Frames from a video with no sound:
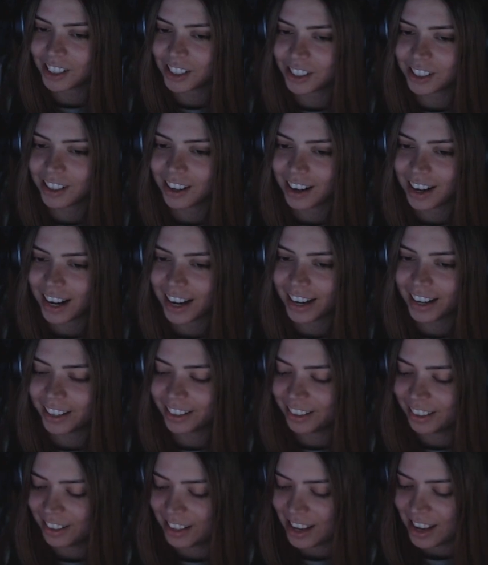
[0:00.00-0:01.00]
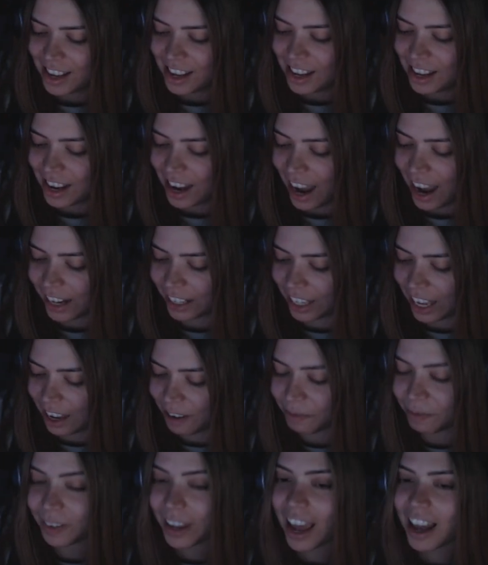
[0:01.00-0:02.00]
to cry. I
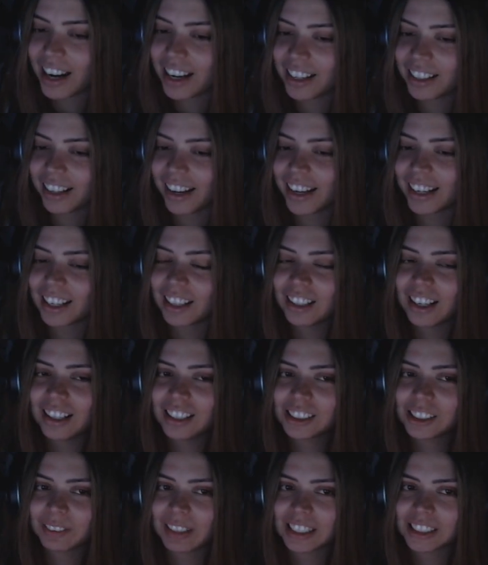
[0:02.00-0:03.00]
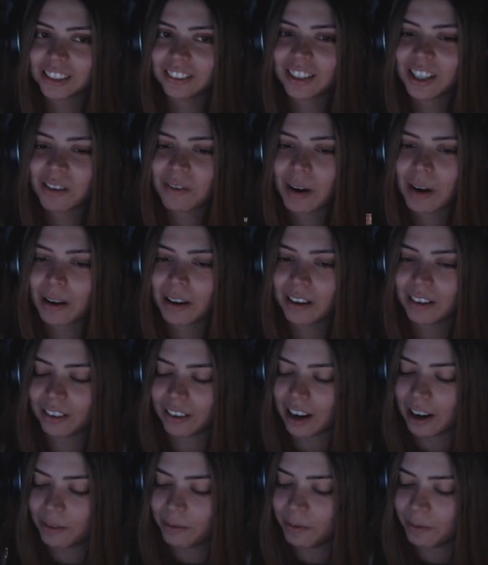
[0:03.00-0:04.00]
keep getting like, especially when I'm
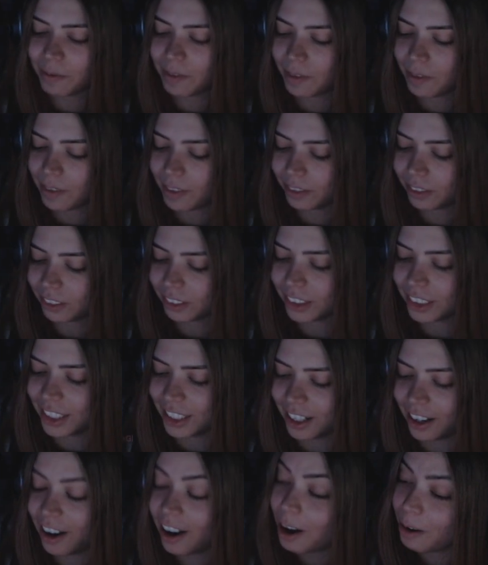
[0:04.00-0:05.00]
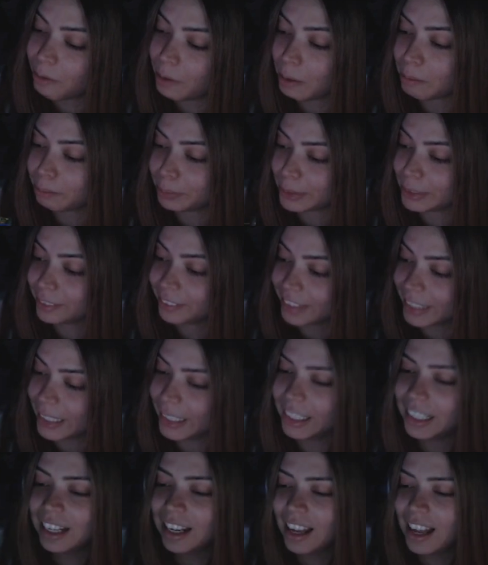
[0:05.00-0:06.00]
on my, on my
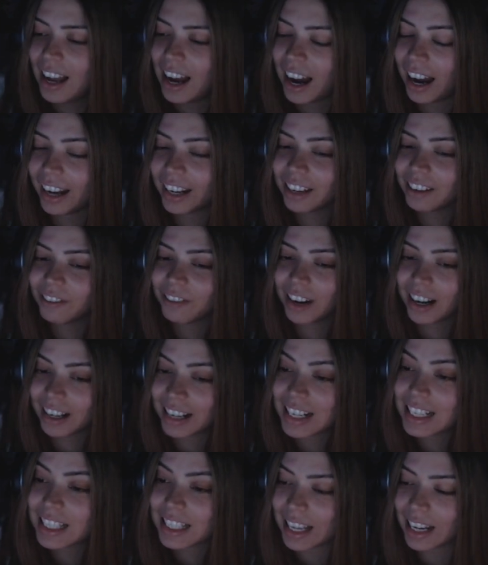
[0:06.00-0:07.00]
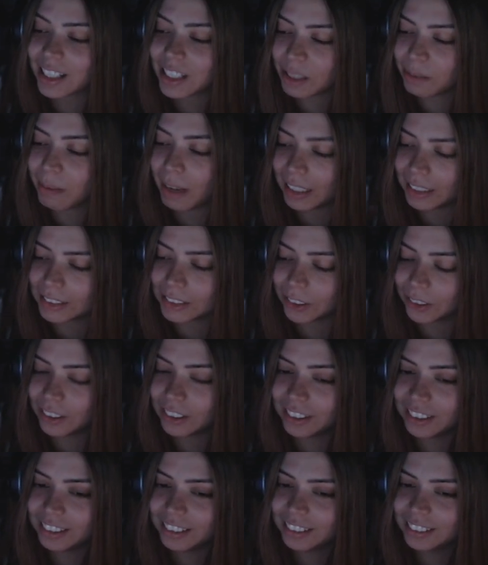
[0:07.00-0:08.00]
period, I get very
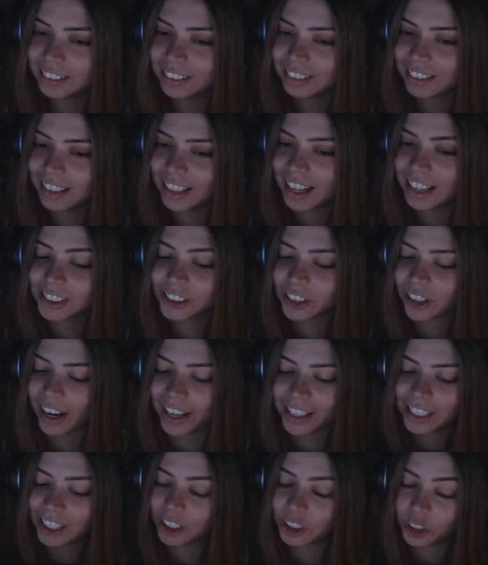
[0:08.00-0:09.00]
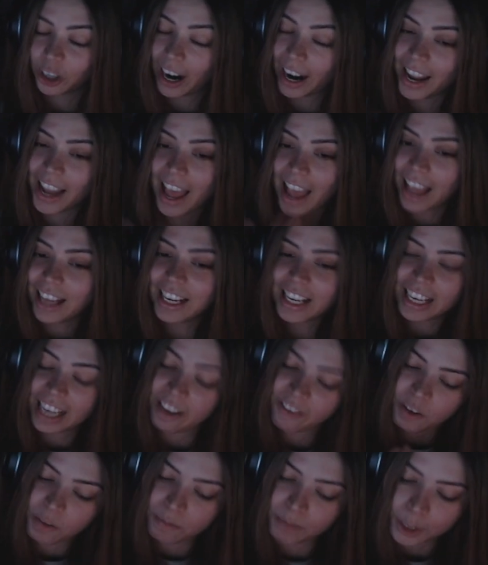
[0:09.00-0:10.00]
sentimental. And so I could cry any
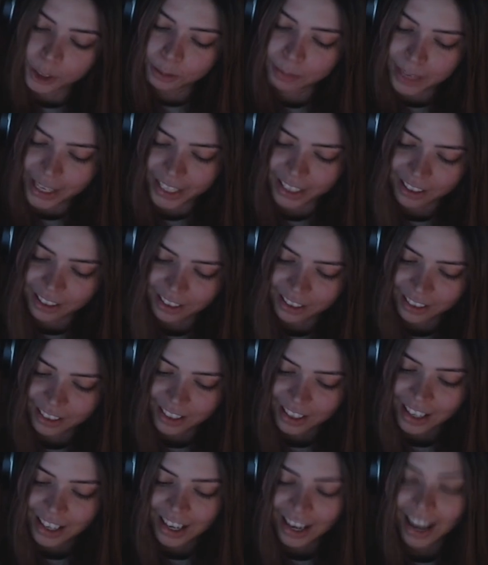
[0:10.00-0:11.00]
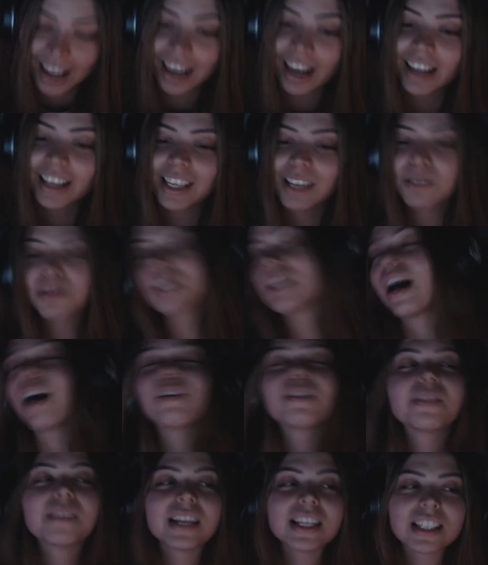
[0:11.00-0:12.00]
given moment. And I keep
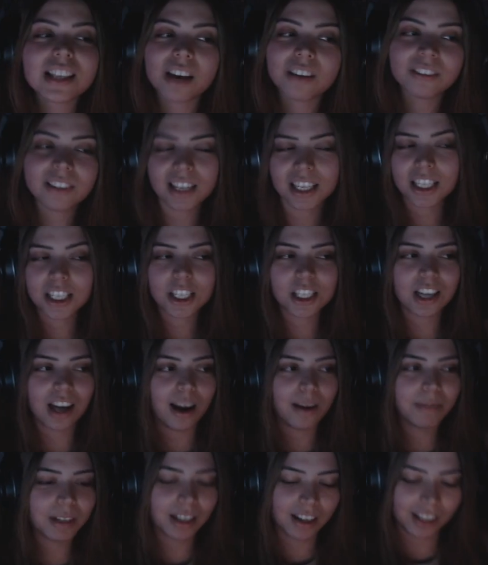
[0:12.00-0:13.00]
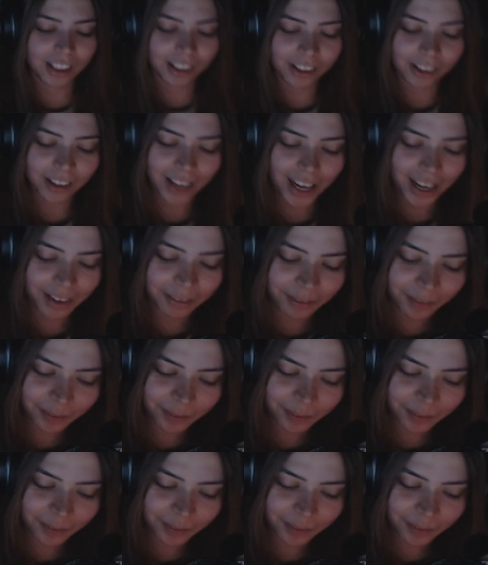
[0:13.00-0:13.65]
stopping myself like, stop, you're not gonna cry.